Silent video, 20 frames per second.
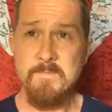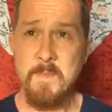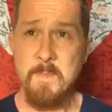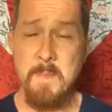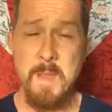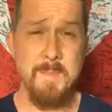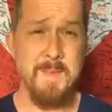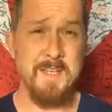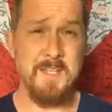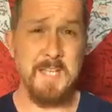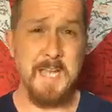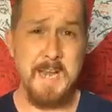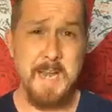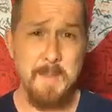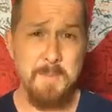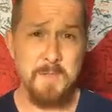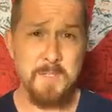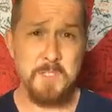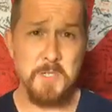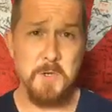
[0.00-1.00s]
maybe 10
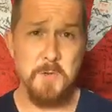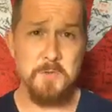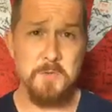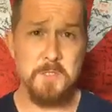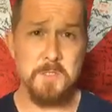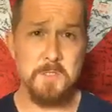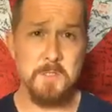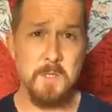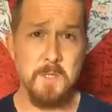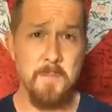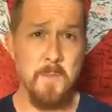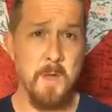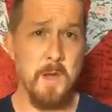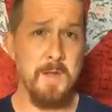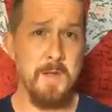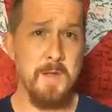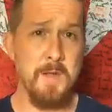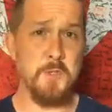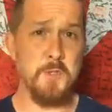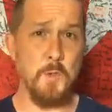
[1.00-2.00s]
episodes. I'm not
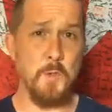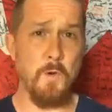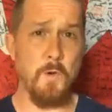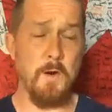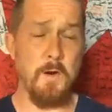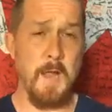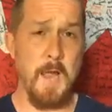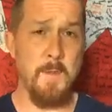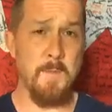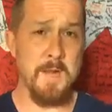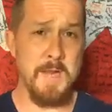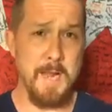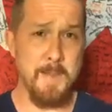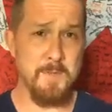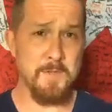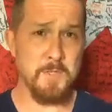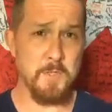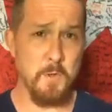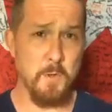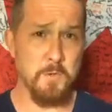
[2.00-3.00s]
even sure how many
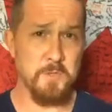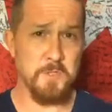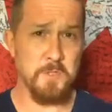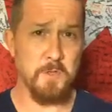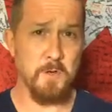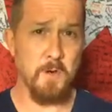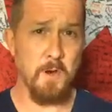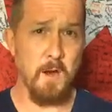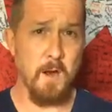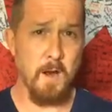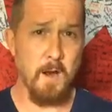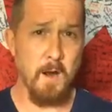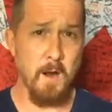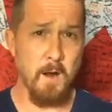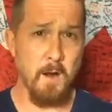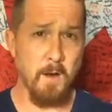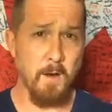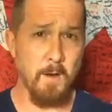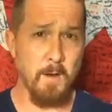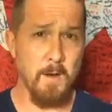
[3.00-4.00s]
episodes there
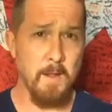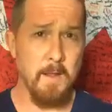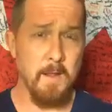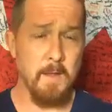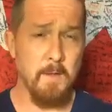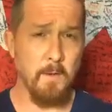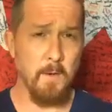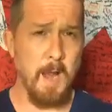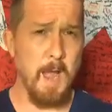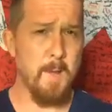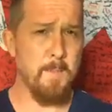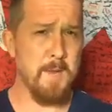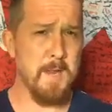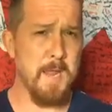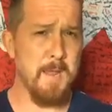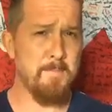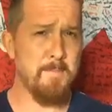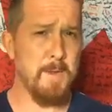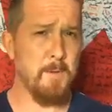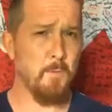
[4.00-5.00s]
are or how many
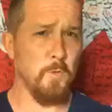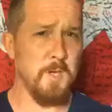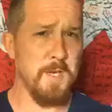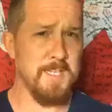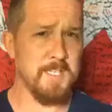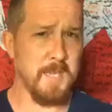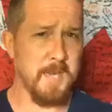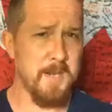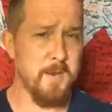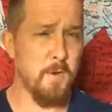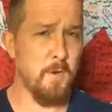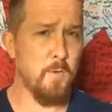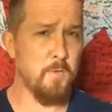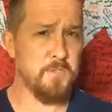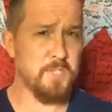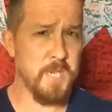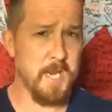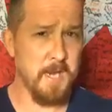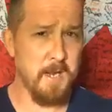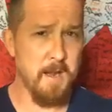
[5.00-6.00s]
have been released. I know
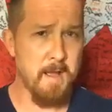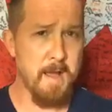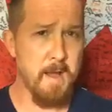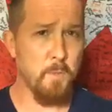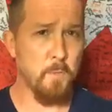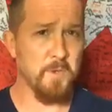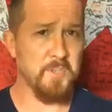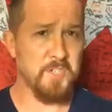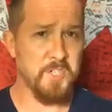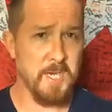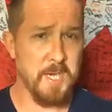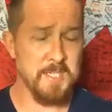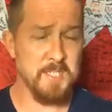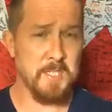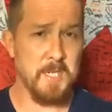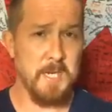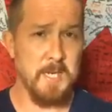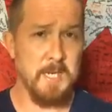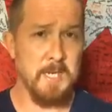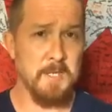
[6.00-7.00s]
Jen and I were
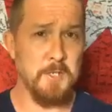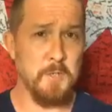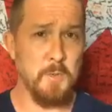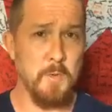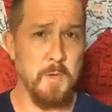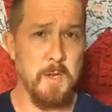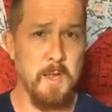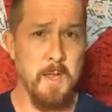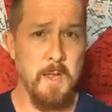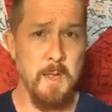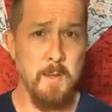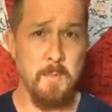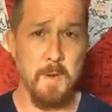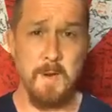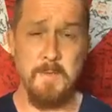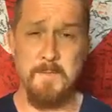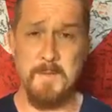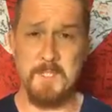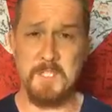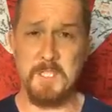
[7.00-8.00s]
just getting into it,
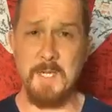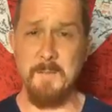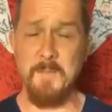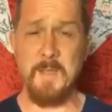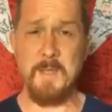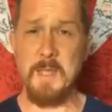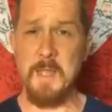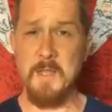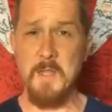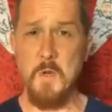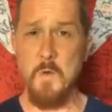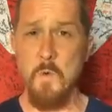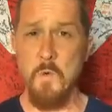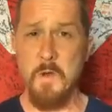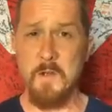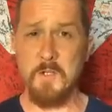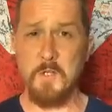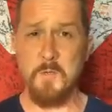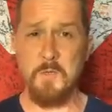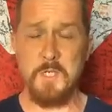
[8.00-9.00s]
but if it's something that you
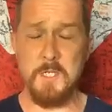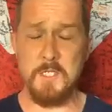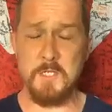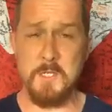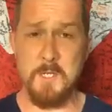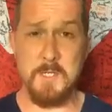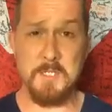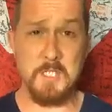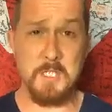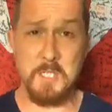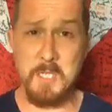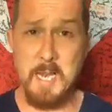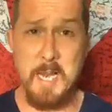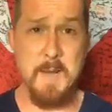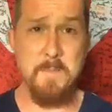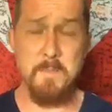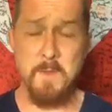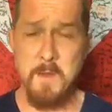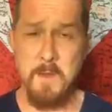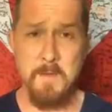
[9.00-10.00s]
want to just
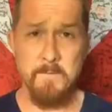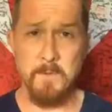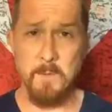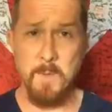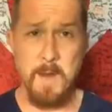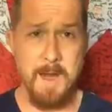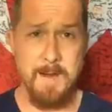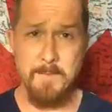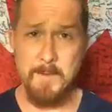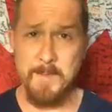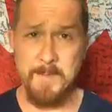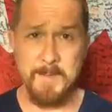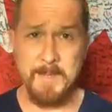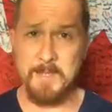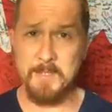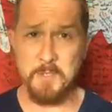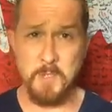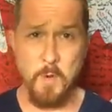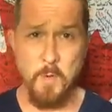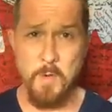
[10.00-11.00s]
escape from everything
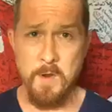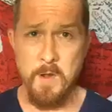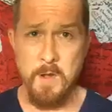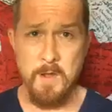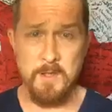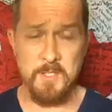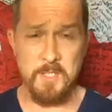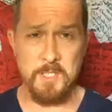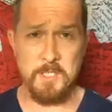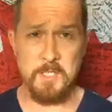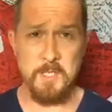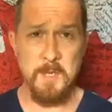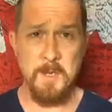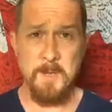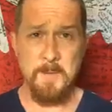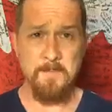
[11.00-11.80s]
that's going on, just,